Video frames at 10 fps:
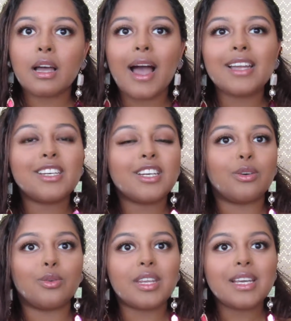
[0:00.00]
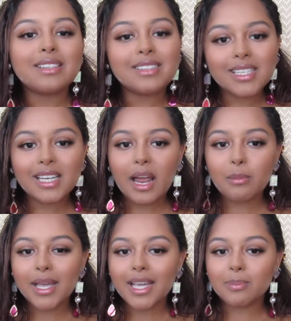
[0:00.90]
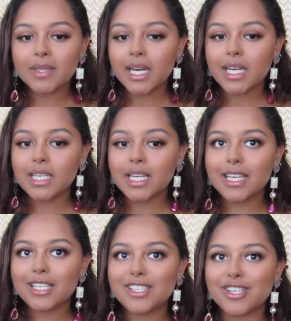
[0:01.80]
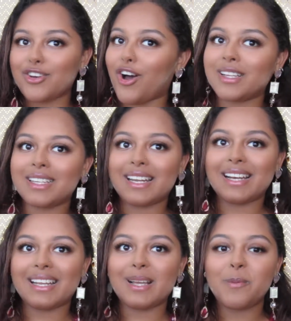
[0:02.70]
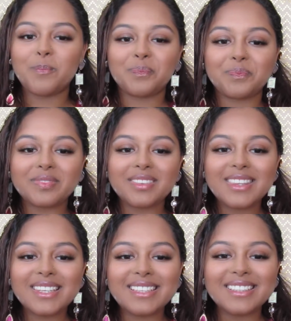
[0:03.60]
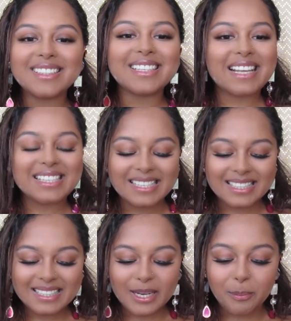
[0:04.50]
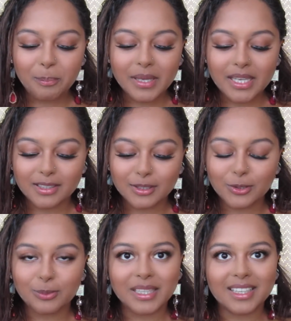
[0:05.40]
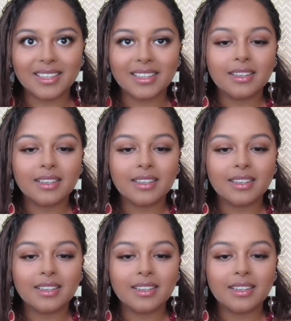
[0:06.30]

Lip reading: I don't know, the Instagram makeup trend is not really, it doesn't appeal to me.